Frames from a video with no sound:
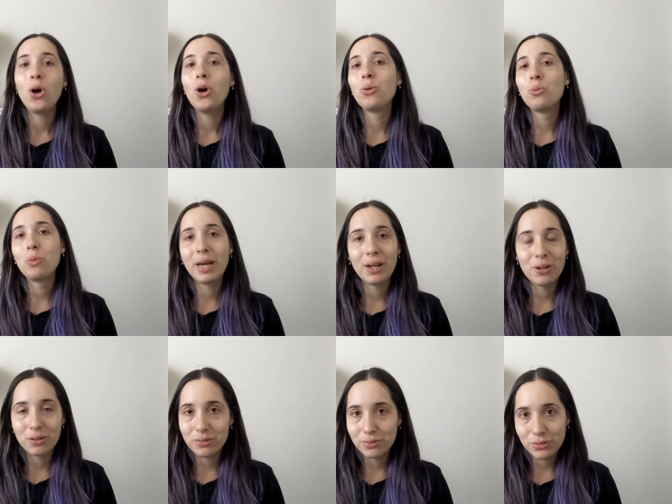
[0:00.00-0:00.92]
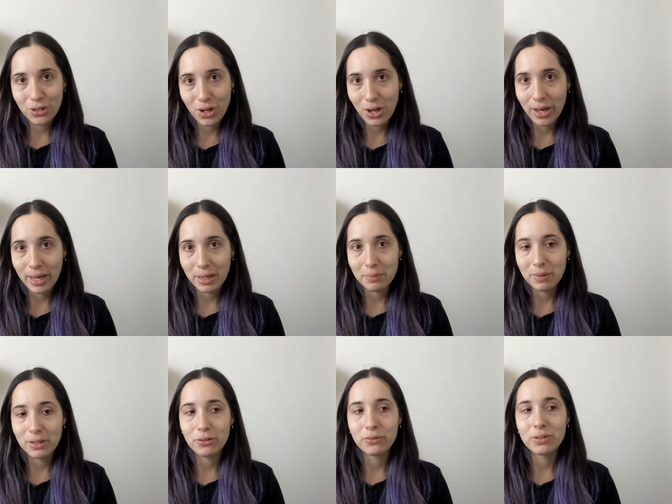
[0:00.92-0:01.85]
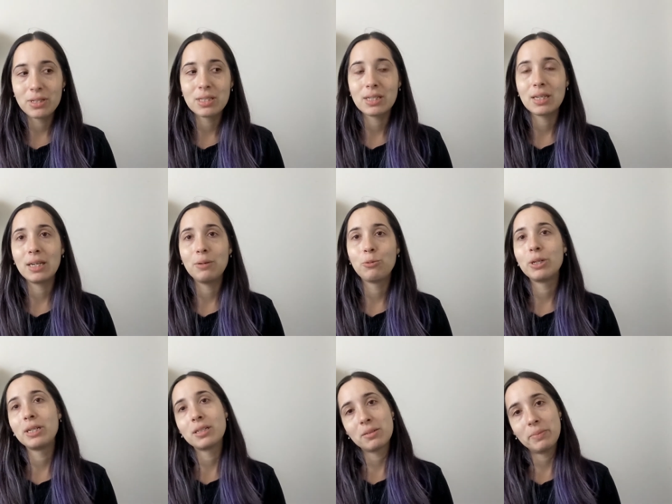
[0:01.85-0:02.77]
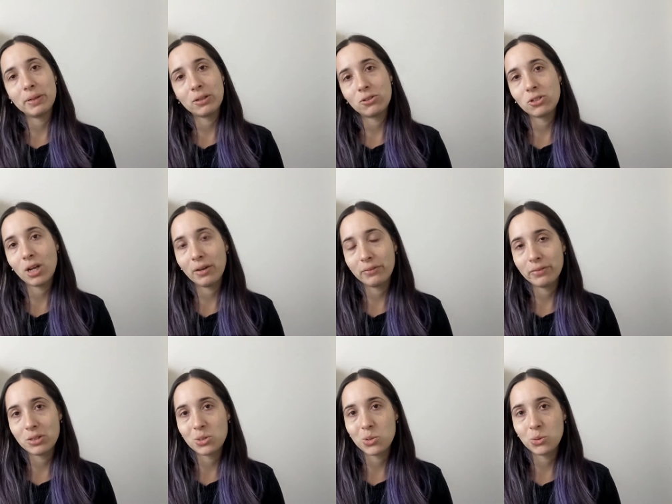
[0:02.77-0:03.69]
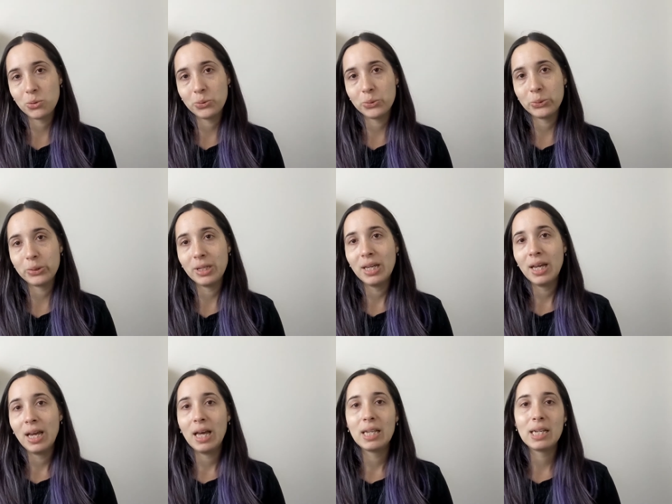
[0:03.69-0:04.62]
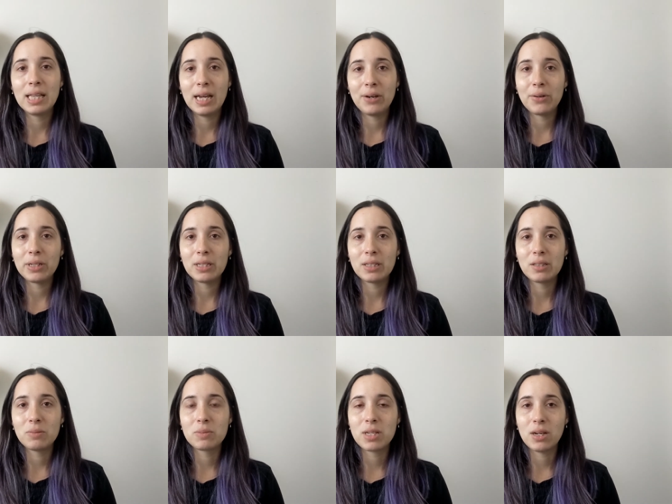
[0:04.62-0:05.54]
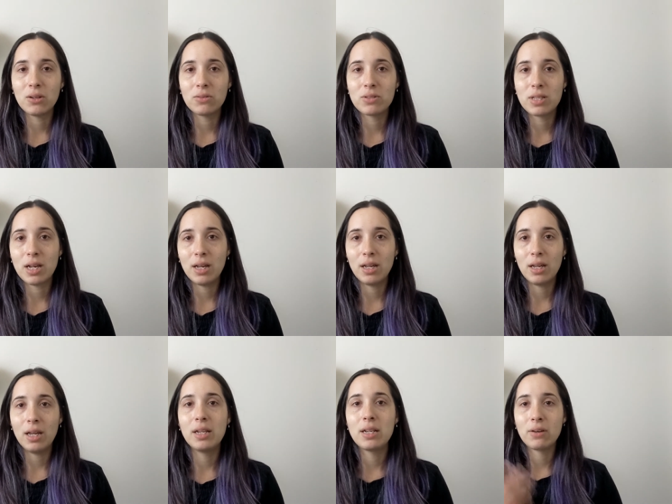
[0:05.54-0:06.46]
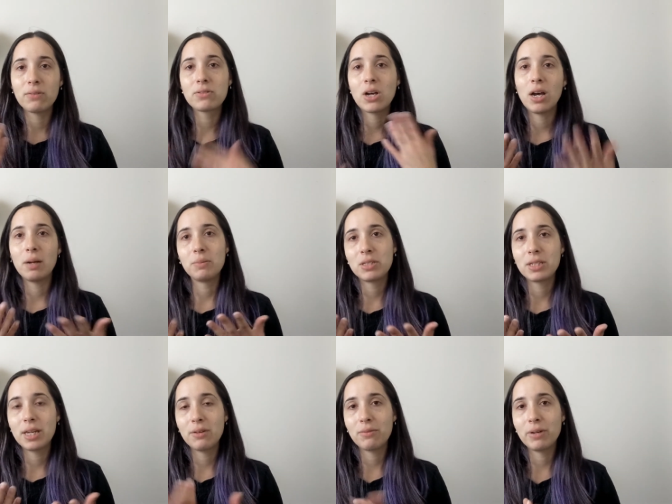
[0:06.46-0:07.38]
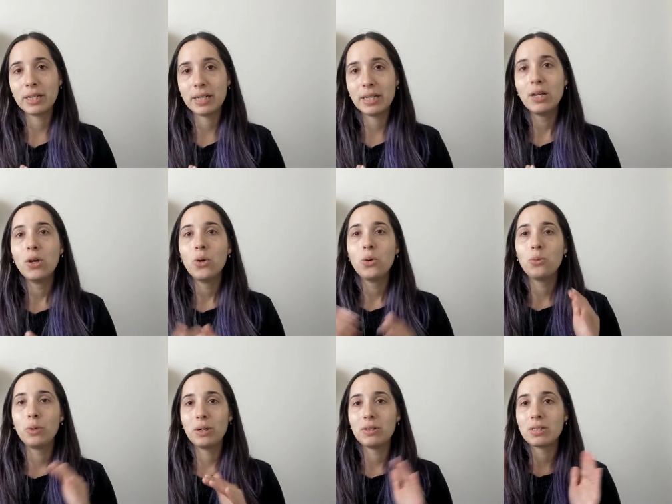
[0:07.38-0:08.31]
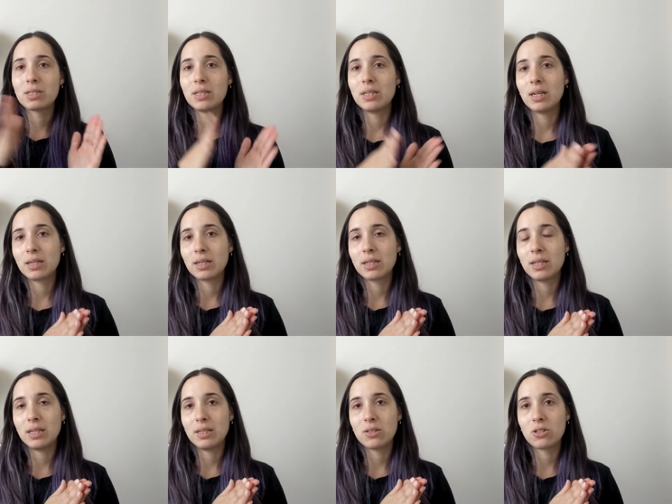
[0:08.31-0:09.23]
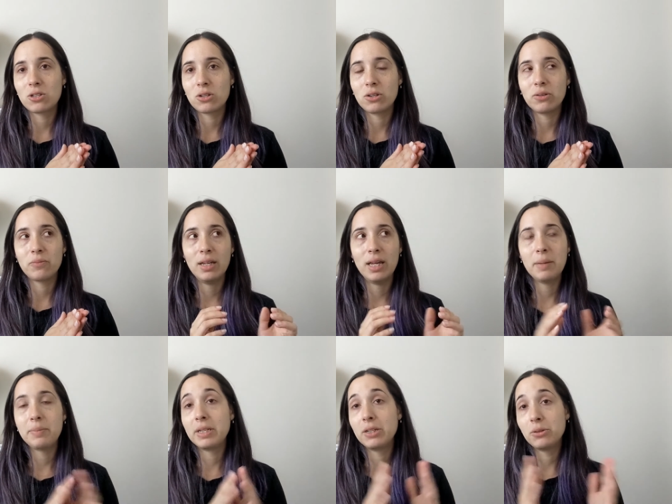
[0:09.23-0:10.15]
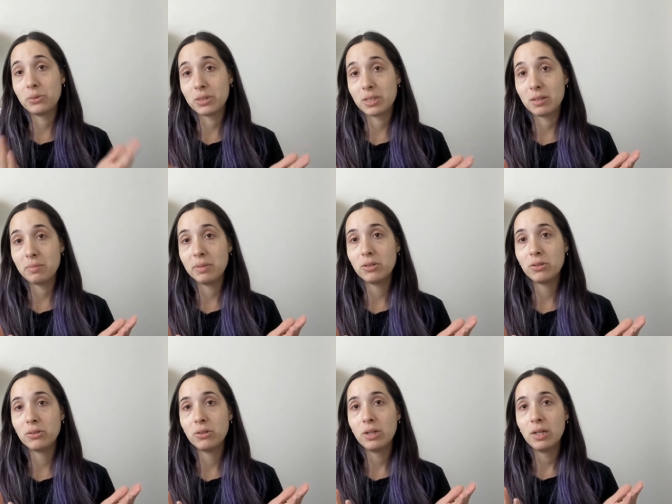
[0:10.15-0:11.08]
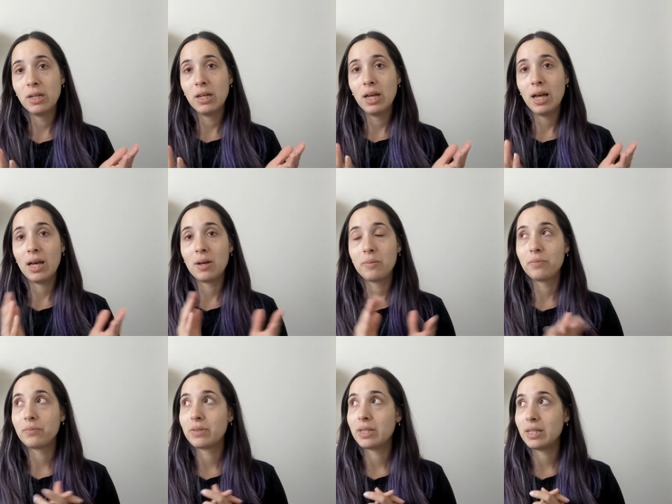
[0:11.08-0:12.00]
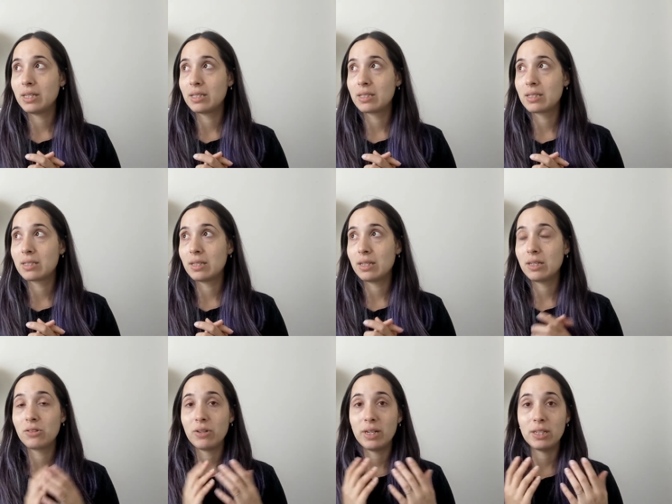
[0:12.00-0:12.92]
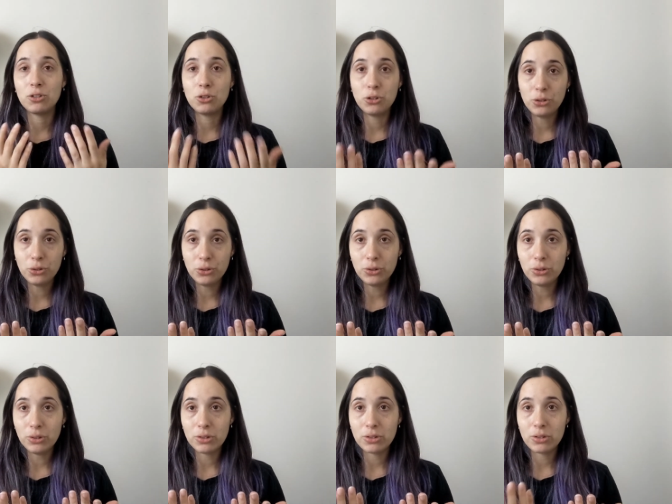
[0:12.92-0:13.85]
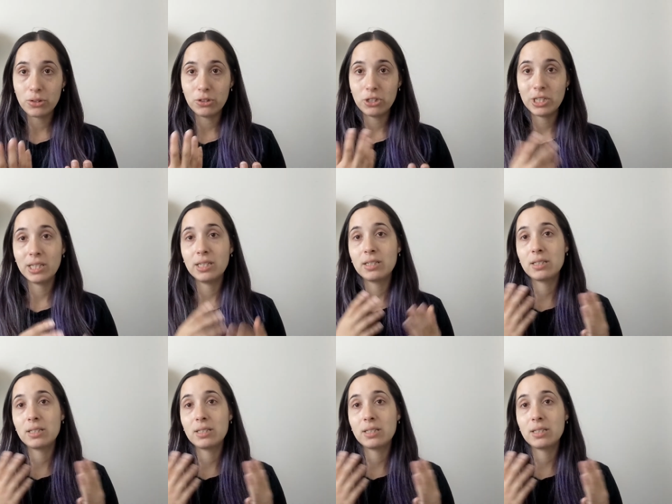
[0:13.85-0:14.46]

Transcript: aware of time and obviously wanting to be on time for school and allowing themselves that enough time to get ready, whereas the younger kids, so Ebony, who is in the middle, is in grade two, so she